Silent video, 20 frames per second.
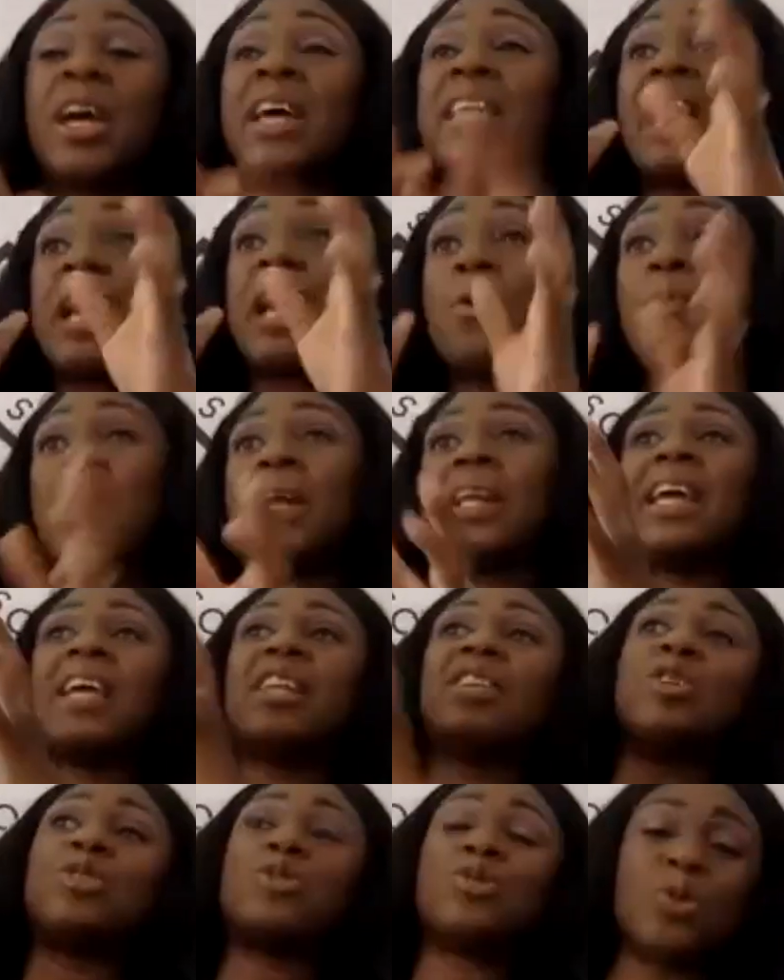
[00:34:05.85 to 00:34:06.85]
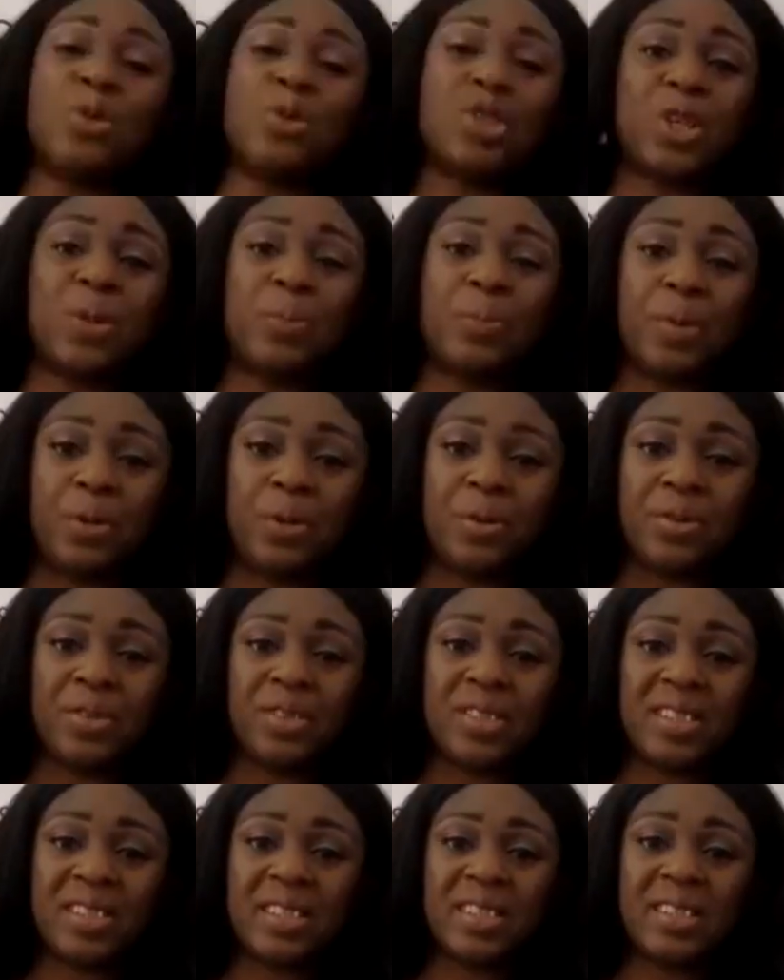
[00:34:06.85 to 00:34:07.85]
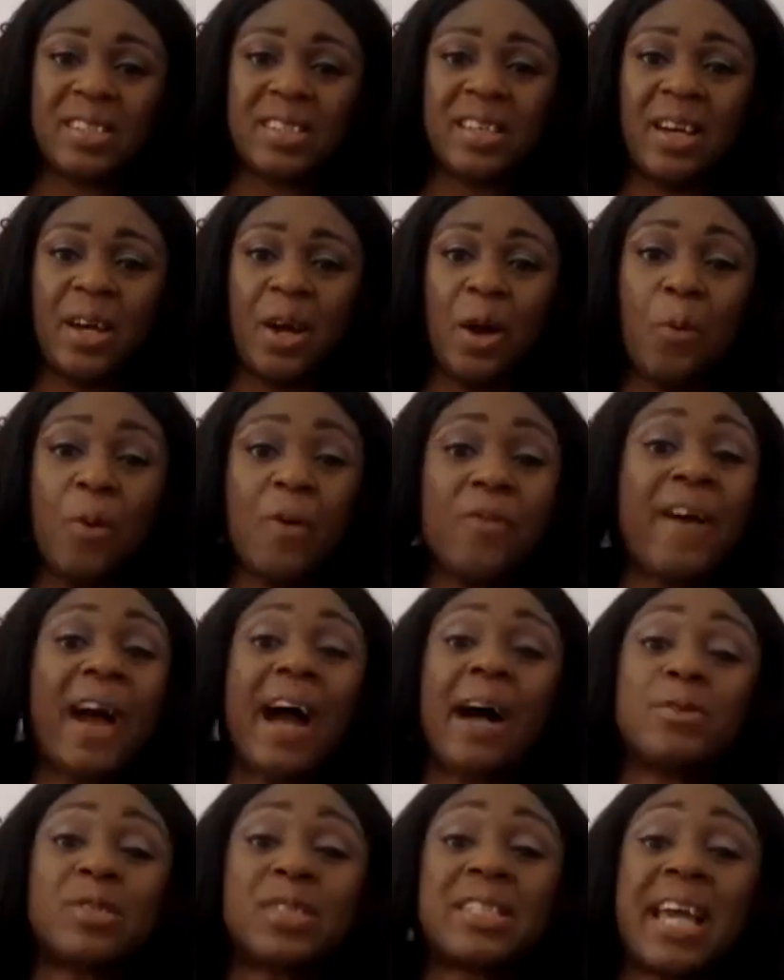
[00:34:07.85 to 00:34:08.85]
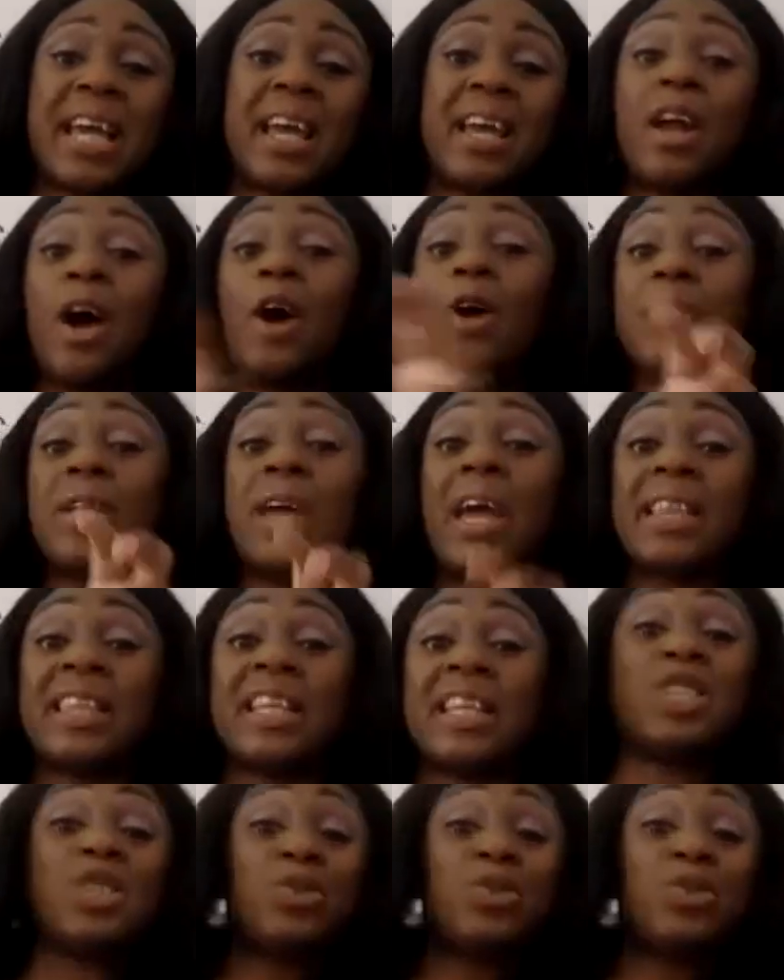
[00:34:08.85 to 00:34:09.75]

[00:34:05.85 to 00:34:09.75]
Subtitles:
they went in the daughter boots without saying, oh yeah,